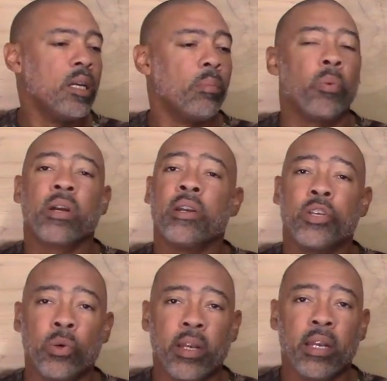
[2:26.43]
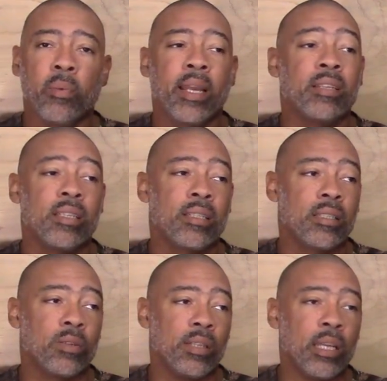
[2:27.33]
But we're going to do it anyway because
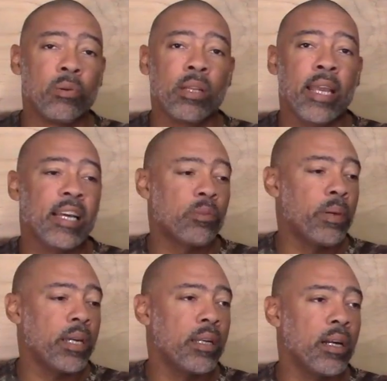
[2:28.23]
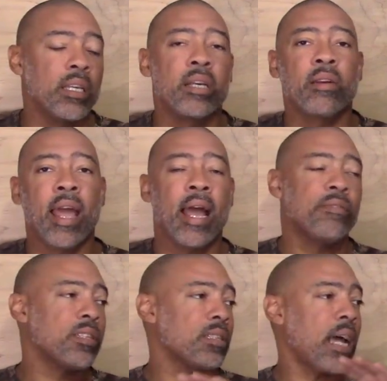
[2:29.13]
it literally has been a year and a
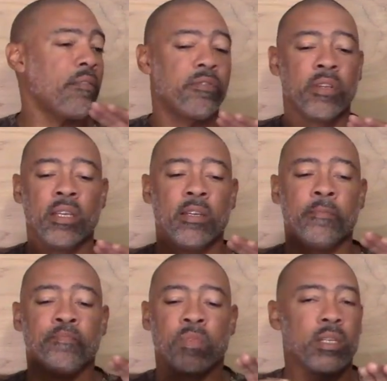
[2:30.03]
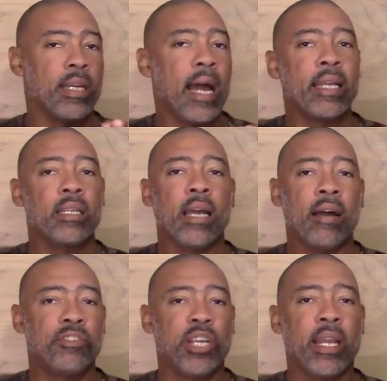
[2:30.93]
half since I've
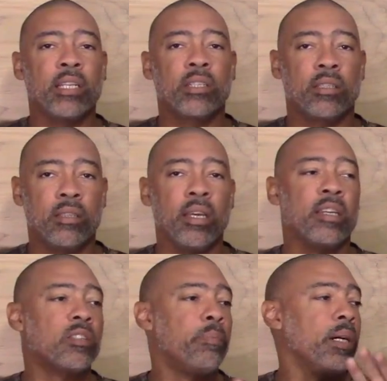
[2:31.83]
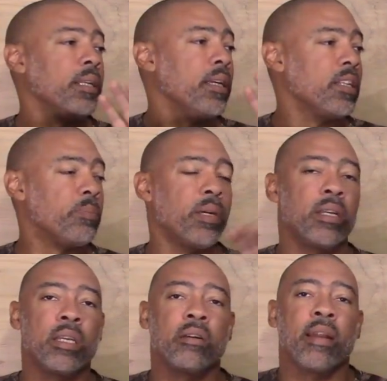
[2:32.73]
changed this, but it's been a
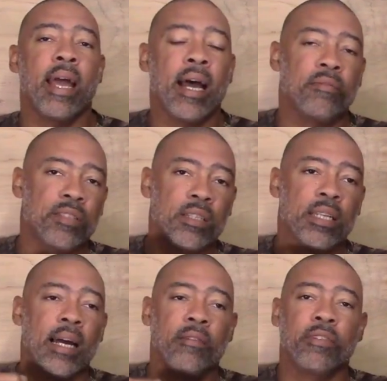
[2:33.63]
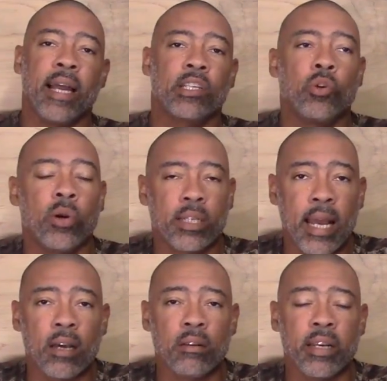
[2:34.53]
year and a half since I've torqued
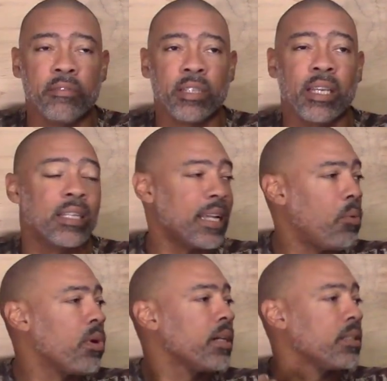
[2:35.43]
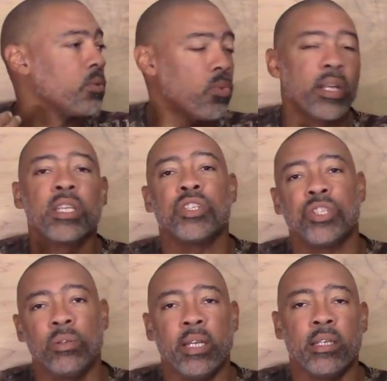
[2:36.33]
down on everything because I wanted to run this
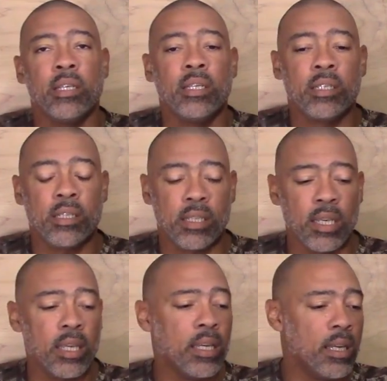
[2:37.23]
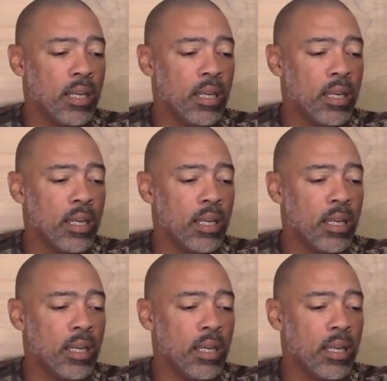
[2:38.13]
unit to see,